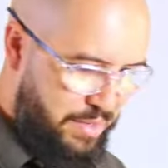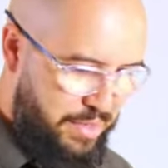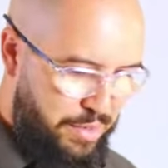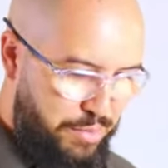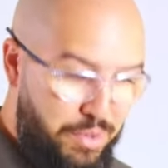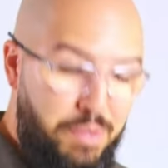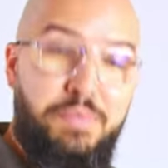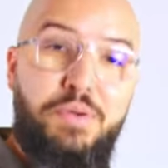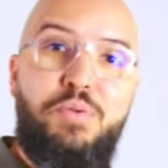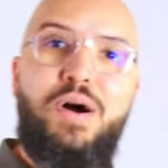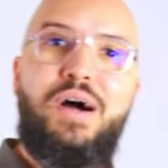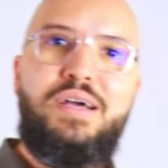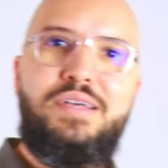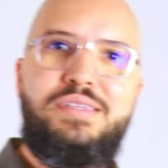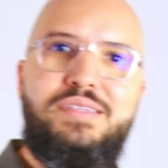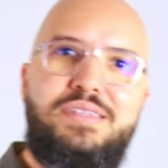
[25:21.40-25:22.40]
You want to be
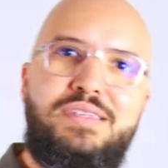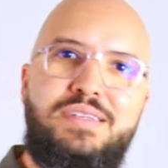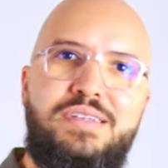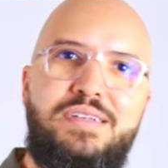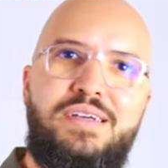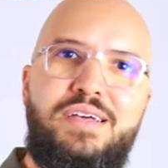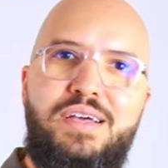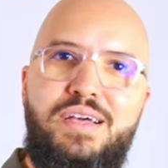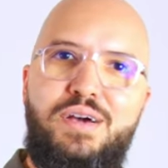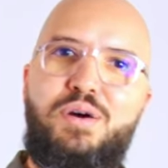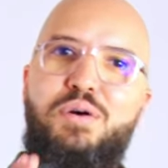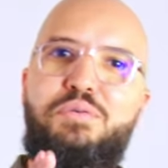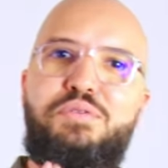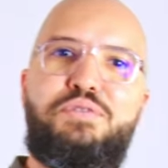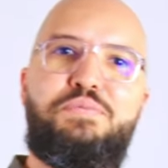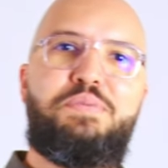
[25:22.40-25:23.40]
wise?
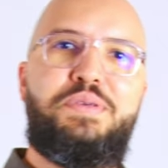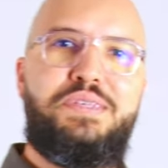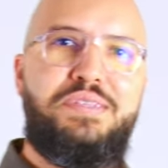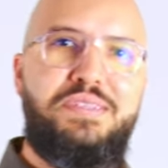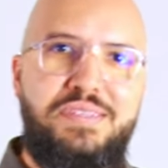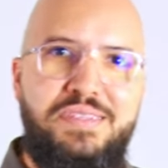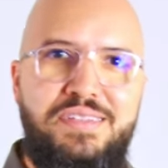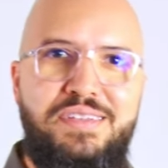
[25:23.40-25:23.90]
Hold your peace.